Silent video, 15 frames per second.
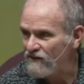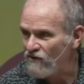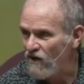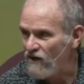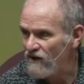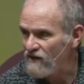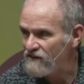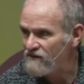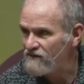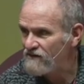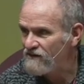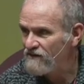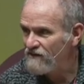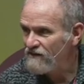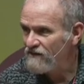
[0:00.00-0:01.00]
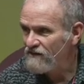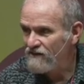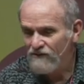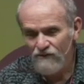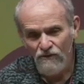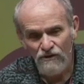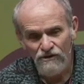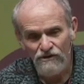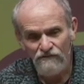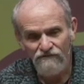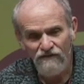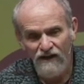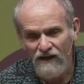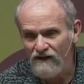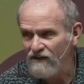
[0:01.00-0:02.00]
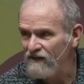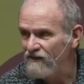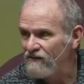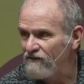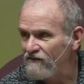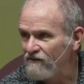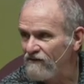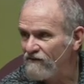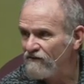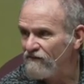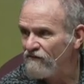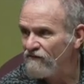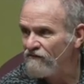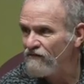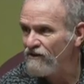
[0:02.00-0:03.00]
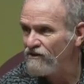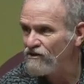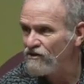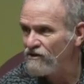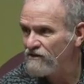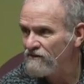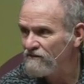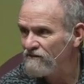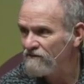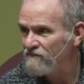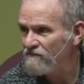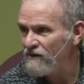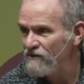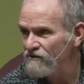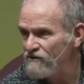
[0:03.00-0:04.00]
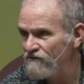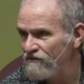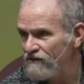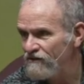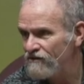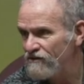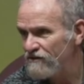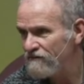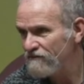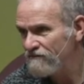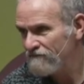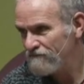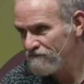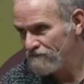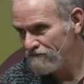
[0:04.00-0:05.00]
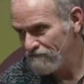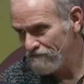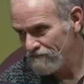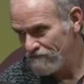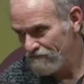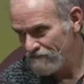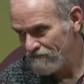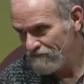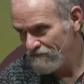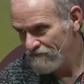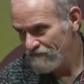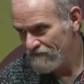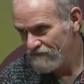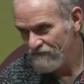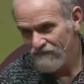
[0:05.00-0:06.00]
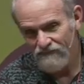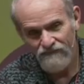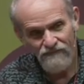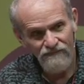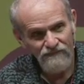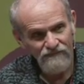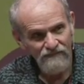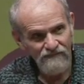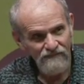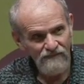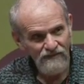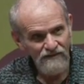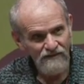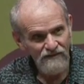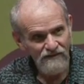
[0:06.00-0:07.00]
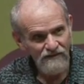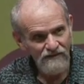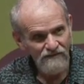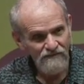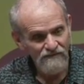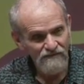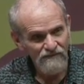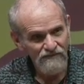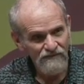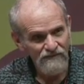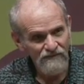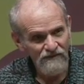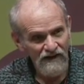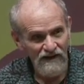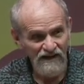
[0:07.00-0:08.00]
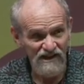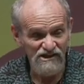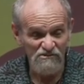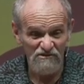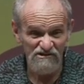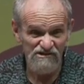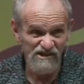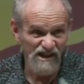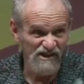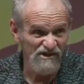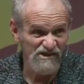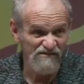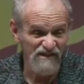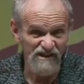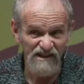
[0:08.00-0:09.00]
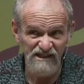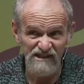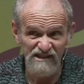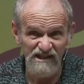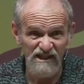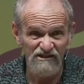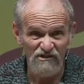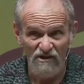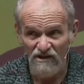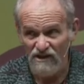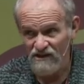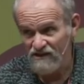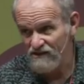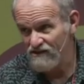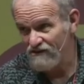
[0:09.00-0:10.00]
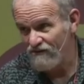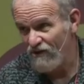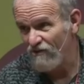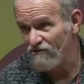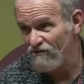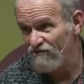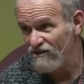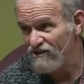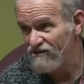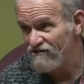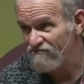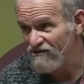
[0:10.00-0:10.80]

when he was released, it would it is well fifty dollars, but today is like twenty dollars, less than twenty, even less than twenty dollars, actually.